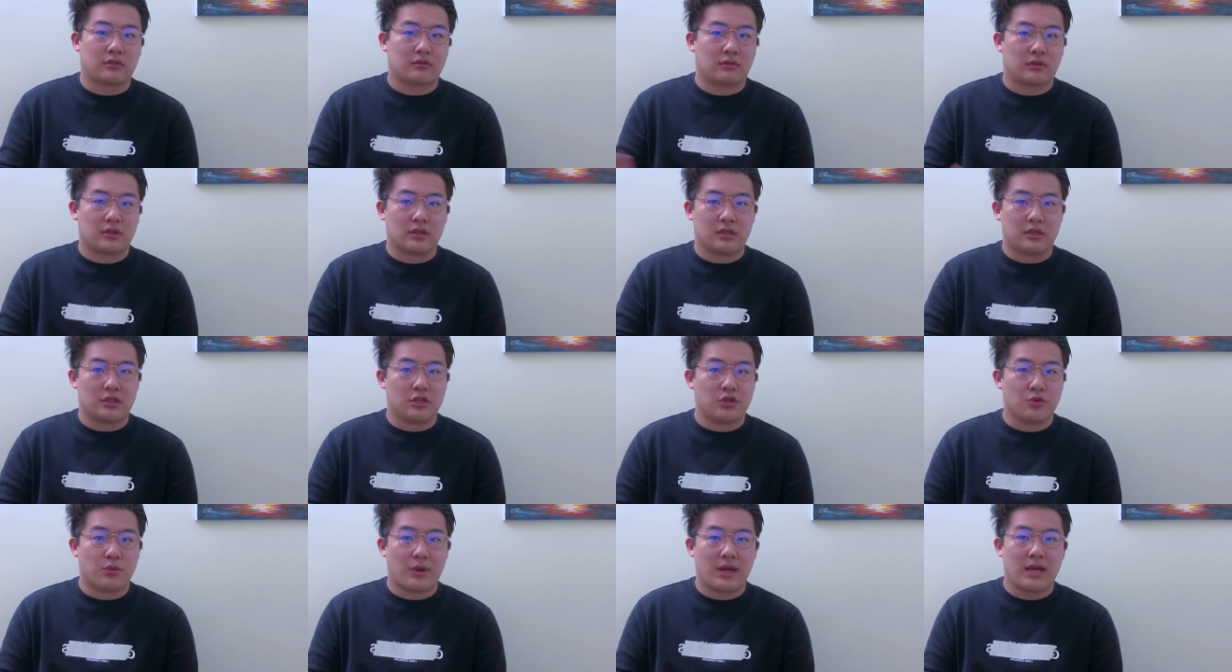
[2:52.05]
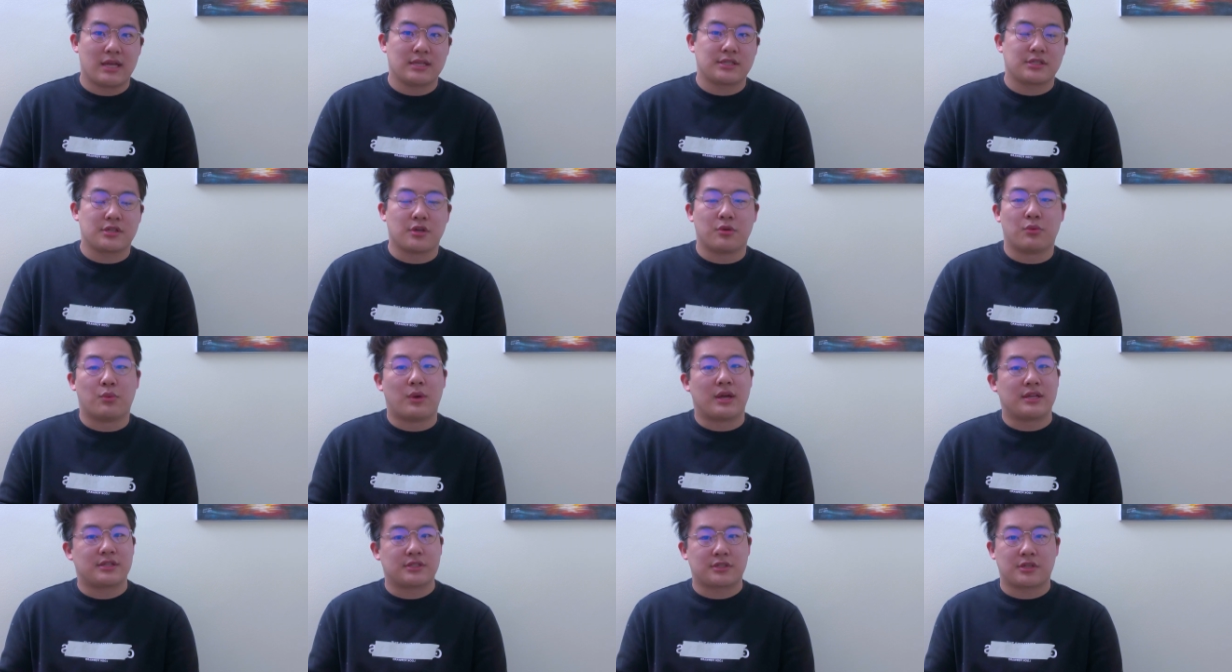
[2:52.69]
the US, so
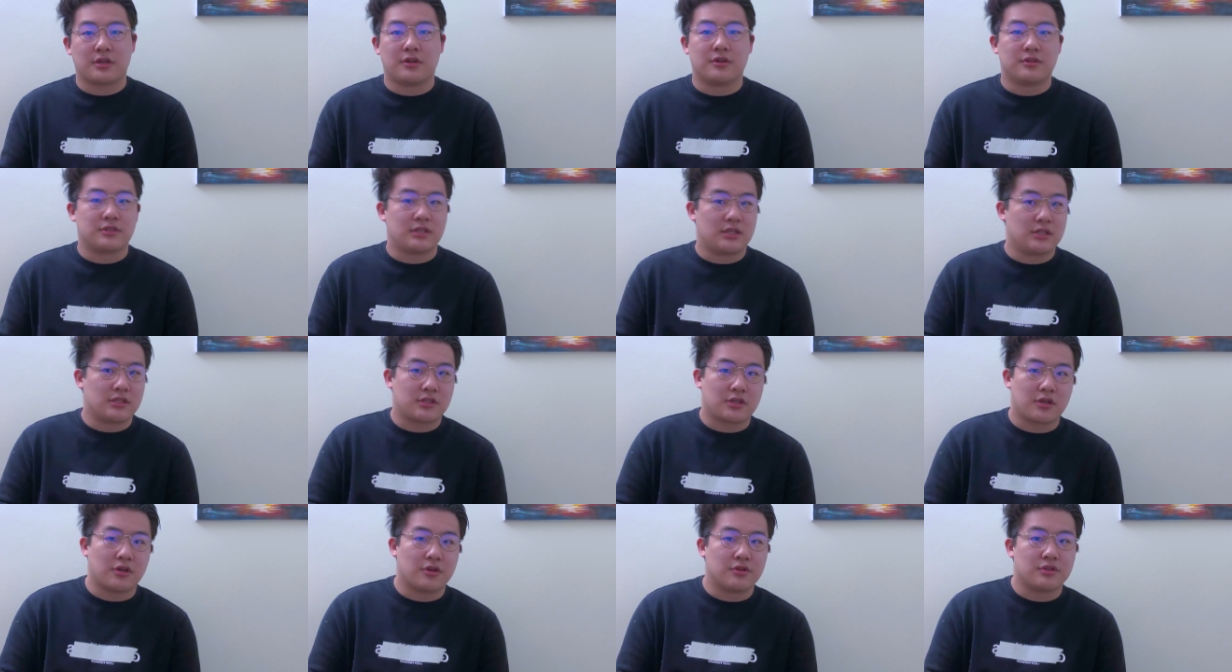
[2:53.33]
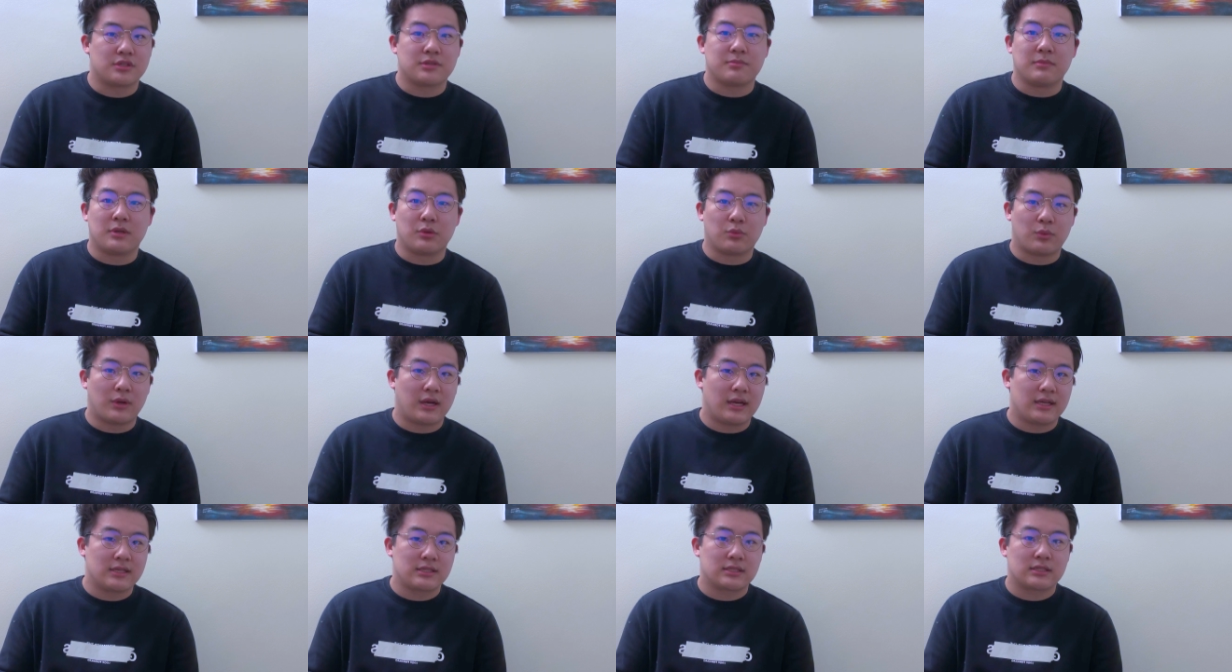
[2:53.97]
West Coast, East Coast,
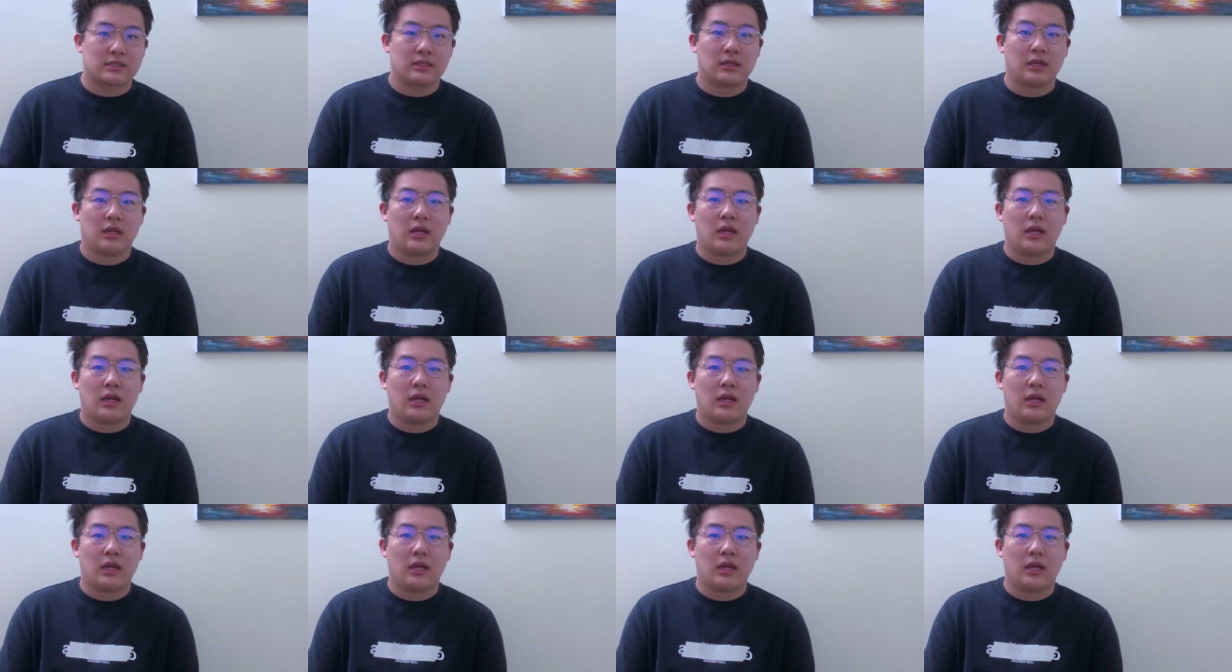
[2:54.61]
Midwest?